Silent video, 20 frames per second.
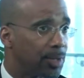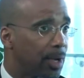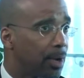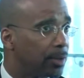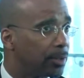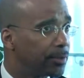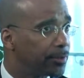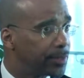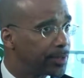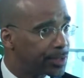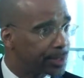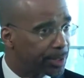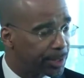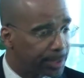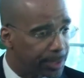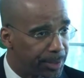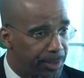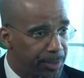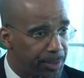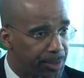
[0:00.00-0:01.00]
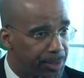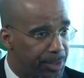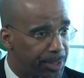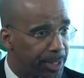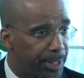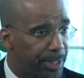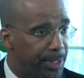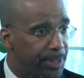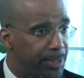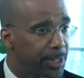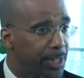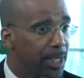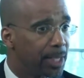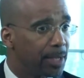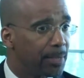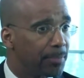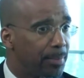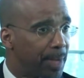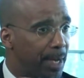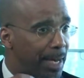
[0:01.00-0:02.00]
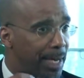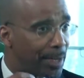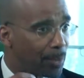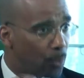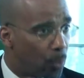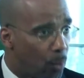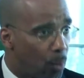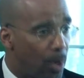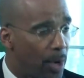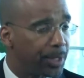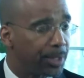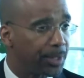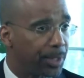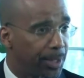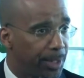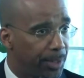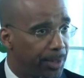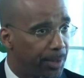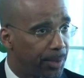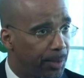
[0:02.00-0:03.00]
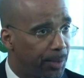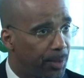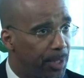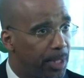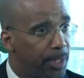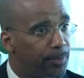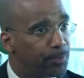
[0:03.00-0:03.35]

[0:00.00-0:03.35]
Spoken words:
all of this clinical science behind one goal